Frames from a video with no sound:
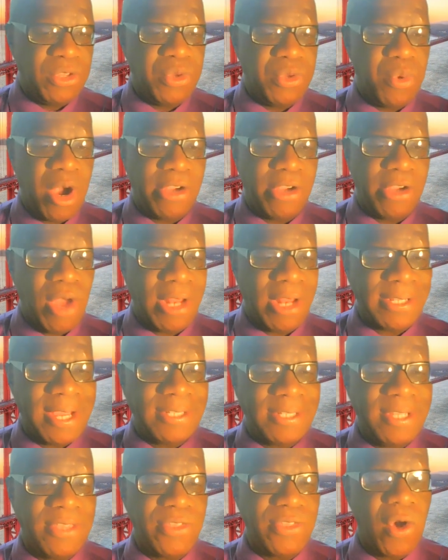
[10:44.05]
you are not
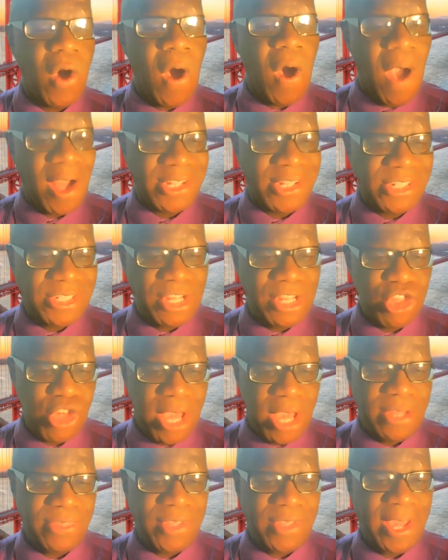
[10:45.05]
getting the
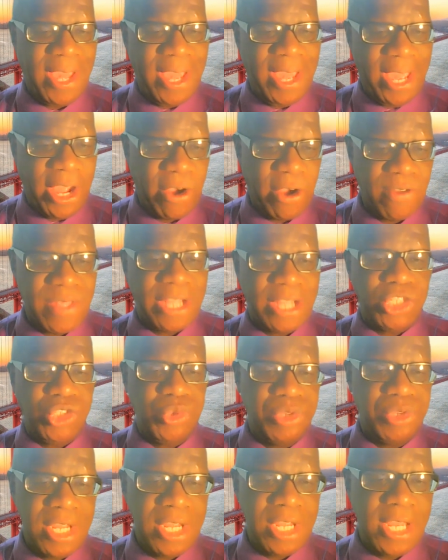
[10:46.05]
oxygen, the air that
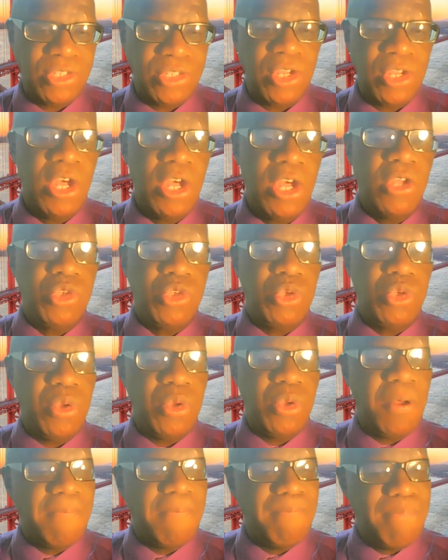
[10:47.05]
you need
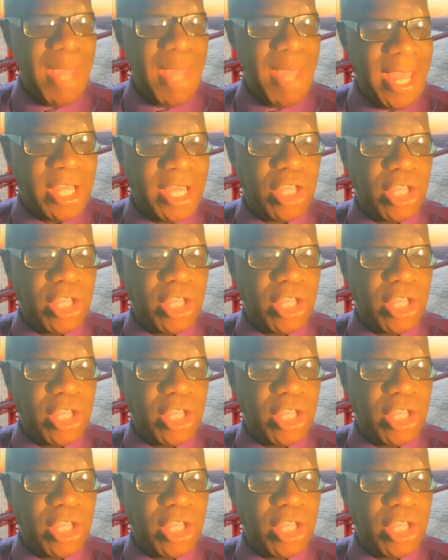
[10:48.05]
to make